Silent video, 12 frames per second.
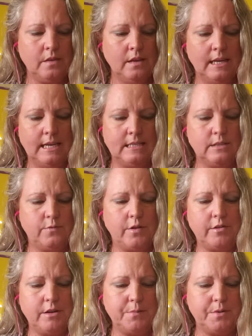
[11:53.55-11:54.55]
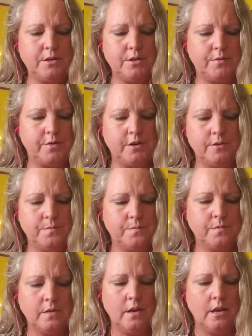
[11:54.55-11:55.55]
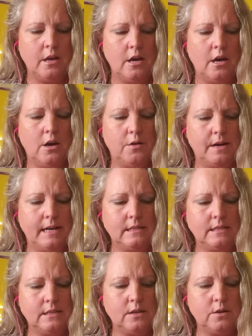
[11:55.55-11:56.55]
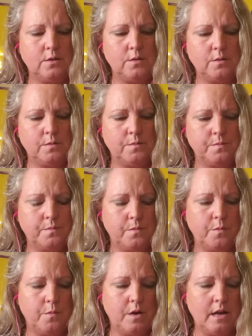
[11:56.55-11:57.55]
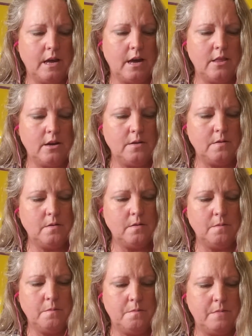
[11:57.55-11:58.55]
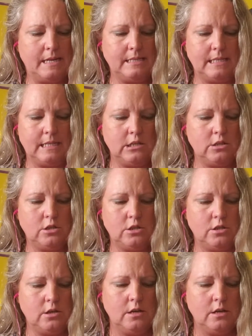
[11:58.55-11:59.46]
It's very beautiful. All right, so what other message?